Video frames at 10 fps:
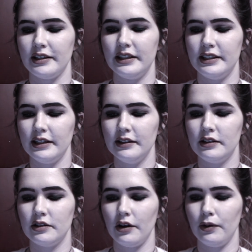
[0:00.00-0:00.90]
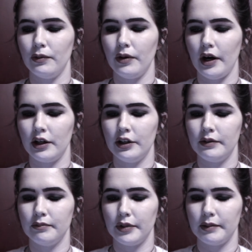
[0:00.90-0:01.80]
as I did, so I
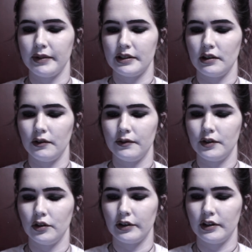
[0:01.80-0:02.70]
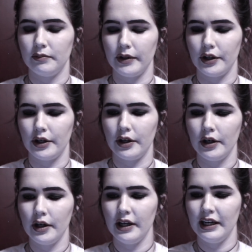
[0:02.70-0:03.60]
couldn't bring myself to look in the mirror
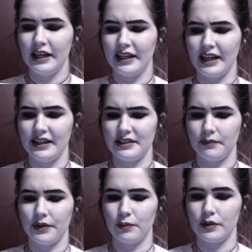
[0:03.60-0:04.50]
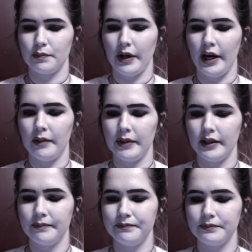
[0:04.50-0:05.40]
in case something was behind
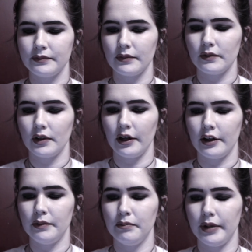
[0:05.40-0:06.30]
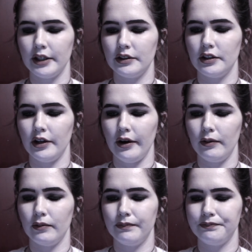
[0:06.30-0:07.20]
me. I couldn't bear to
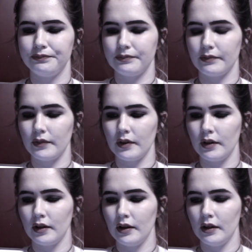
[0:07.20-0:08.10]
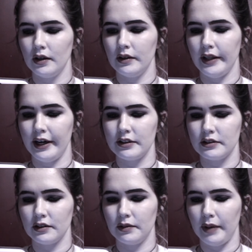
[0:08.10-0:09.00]
know. The
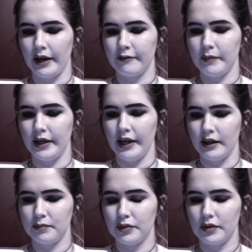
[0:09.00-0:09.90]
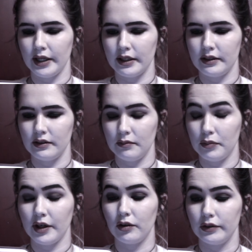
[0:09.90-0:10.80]
hairs on the back of my neck pricked,
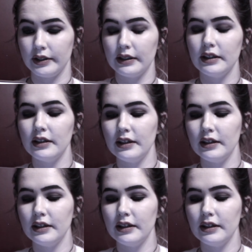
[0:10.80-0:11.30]
prickled,